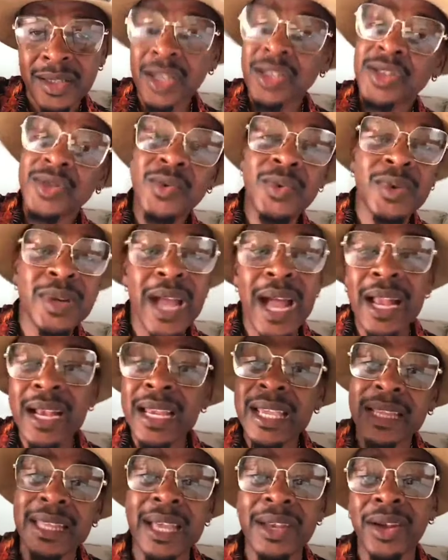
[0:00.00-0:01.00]
So sooner
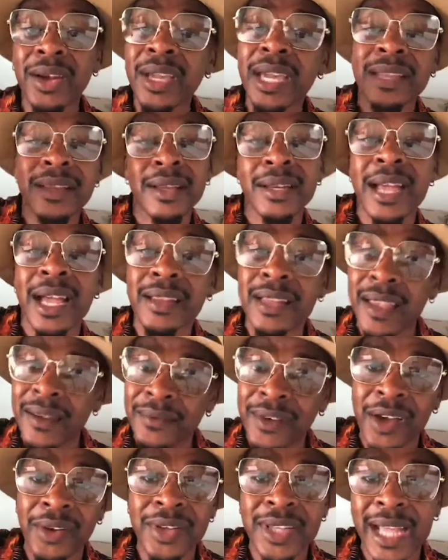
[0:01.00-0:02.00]
or later no get on out
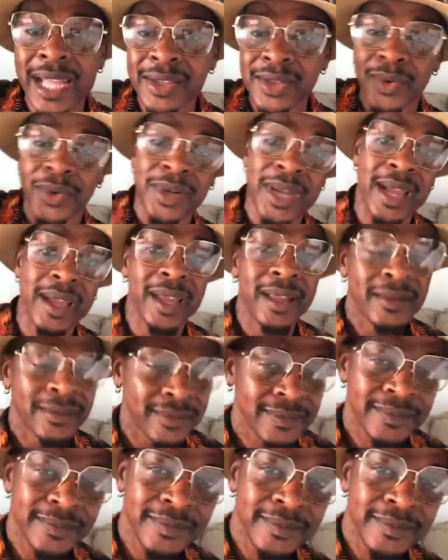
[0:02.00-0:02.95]
of go to your town again.